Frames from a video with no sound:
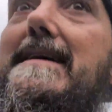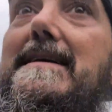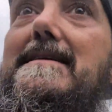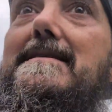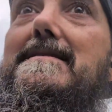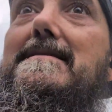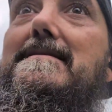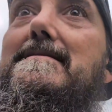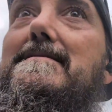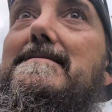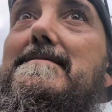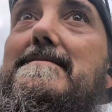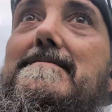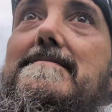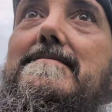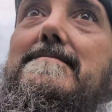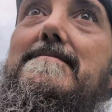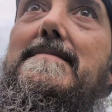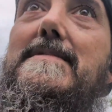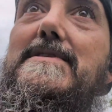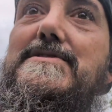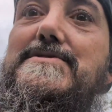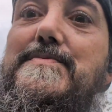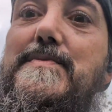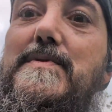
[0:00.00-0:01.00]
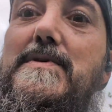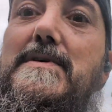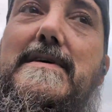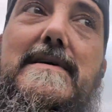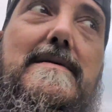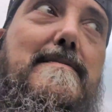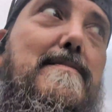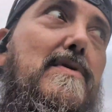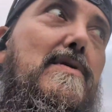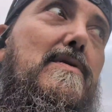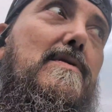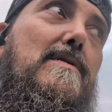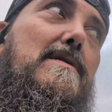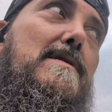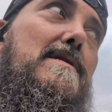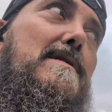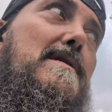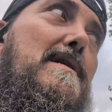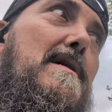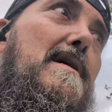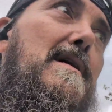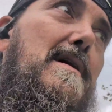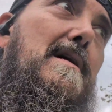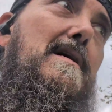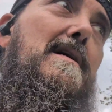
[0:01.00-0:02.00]
get much more nimble,
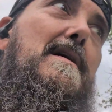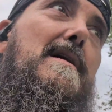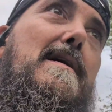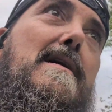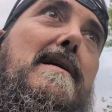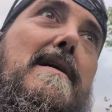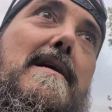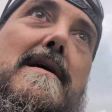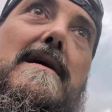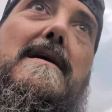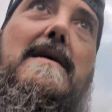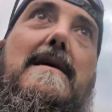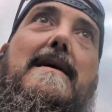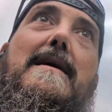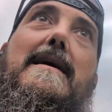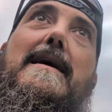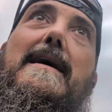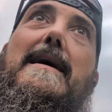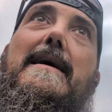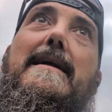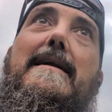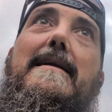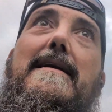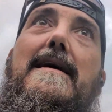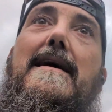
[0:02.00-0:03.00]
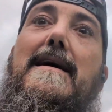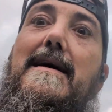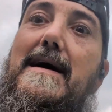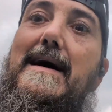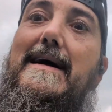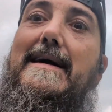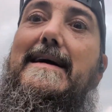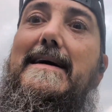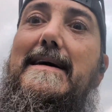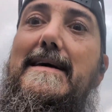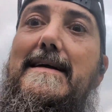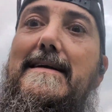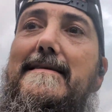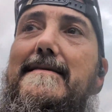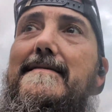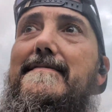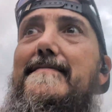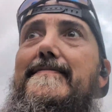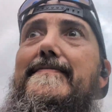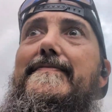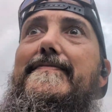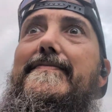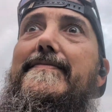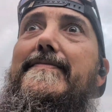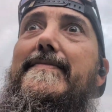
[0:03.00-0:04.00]
and
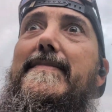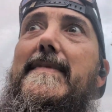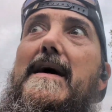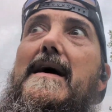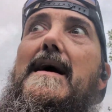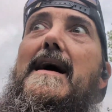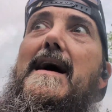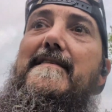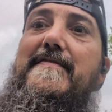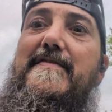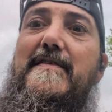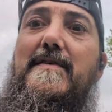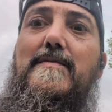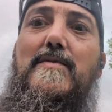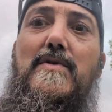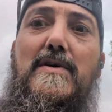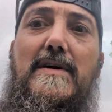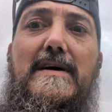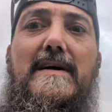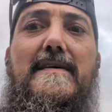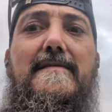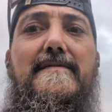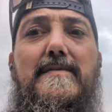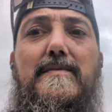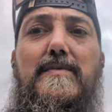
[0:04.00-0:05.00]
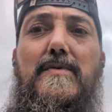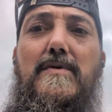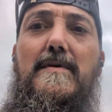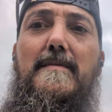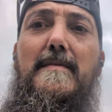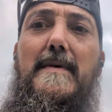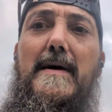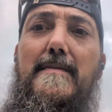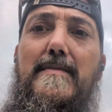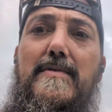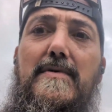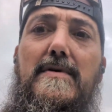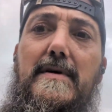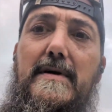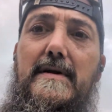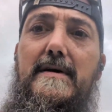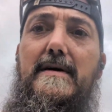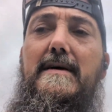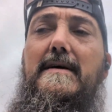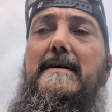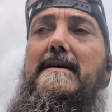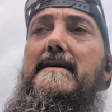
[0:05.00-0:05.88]
I feel more comfortable on my board.